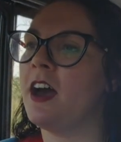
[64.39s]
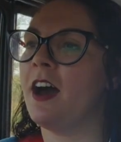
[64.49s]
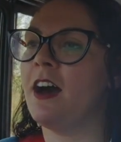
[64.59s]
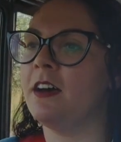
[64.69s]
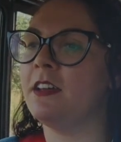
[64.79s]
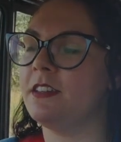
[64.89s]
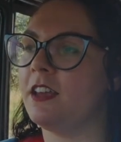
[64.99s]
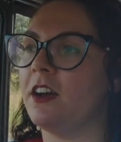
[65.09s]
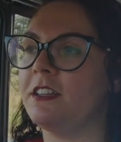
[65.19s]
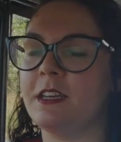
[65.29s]
and the
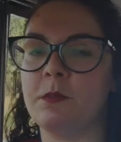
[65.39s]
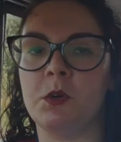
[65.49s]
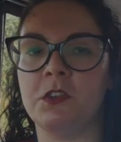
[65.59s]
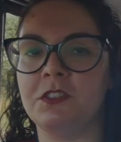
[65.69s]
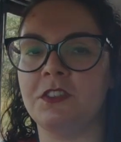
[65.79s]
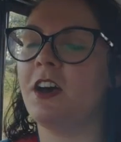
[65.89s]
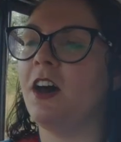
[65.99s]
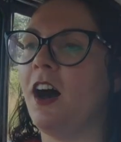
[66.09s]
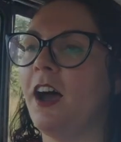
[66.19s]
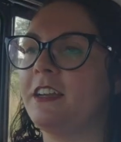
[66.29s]
idea was
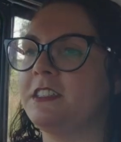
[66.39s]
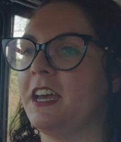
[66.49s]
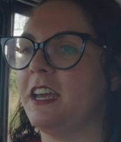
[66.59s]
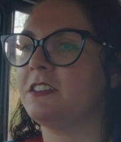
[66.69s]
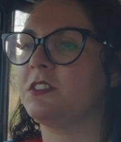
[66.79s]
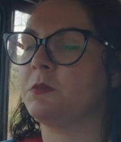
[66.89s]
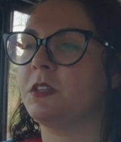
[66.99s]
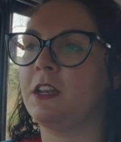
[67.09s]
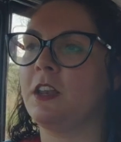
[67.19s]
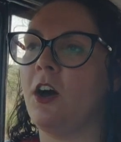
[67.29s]
that I could take
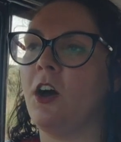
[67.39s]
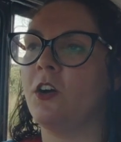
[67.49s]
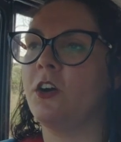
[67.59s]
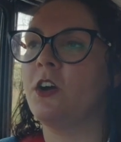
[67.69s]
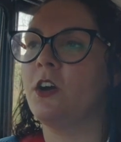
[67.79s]
something along,